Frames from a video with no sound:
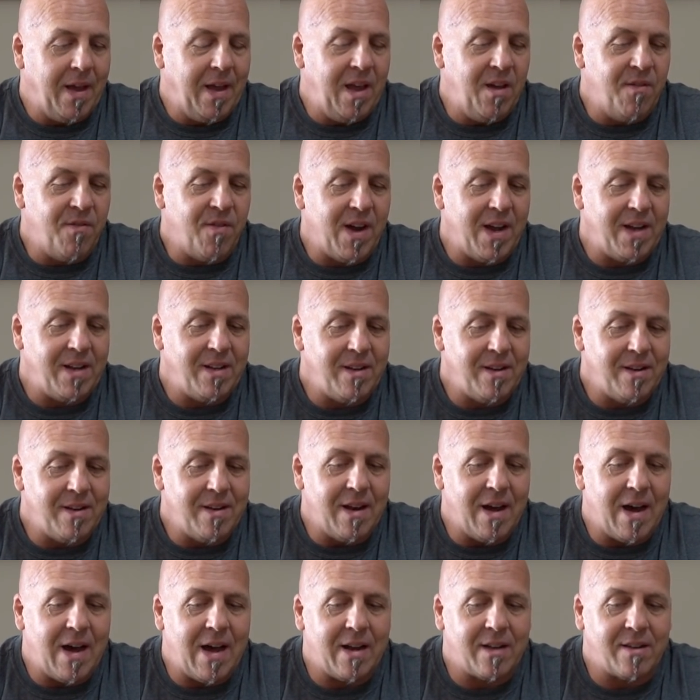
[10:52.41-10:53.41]
If I did
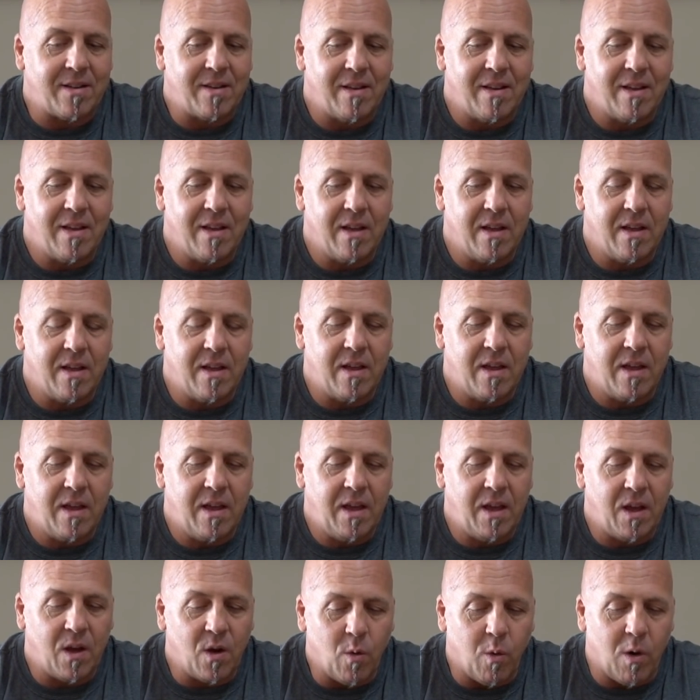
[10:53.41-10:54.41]
not
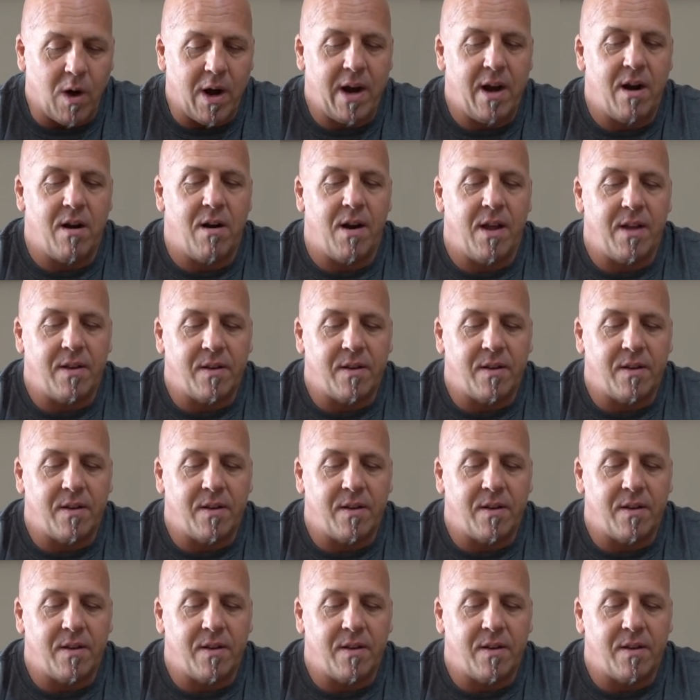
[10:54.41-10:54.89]
inquire